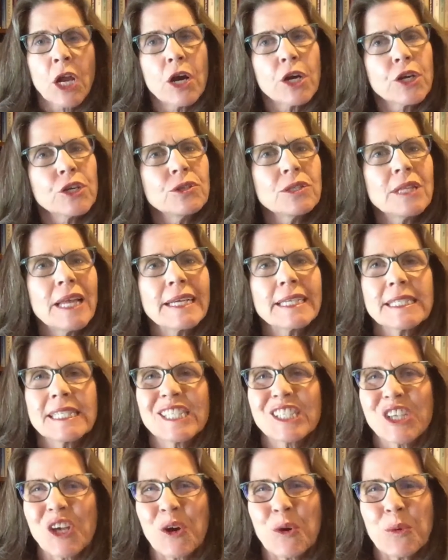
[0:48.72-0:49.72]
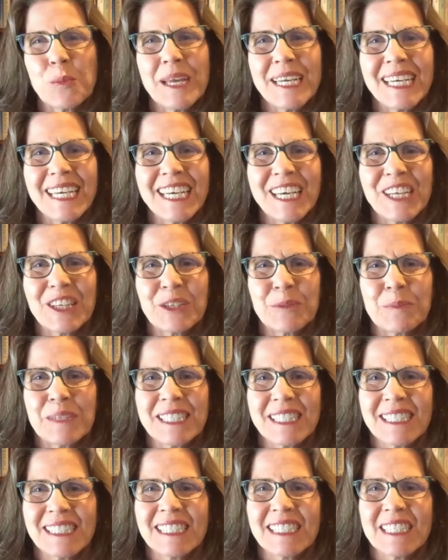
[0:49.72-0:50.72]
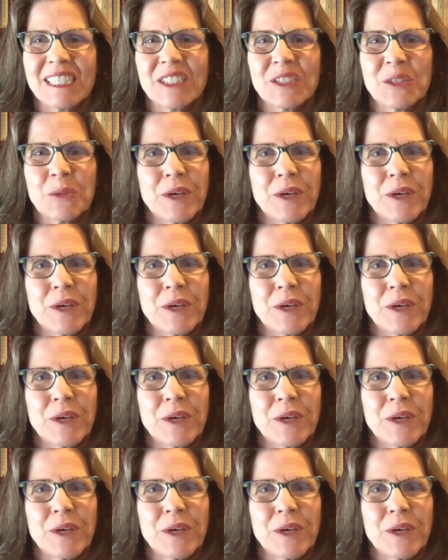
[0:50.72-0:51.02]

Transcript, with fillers: Are you like so many other businesses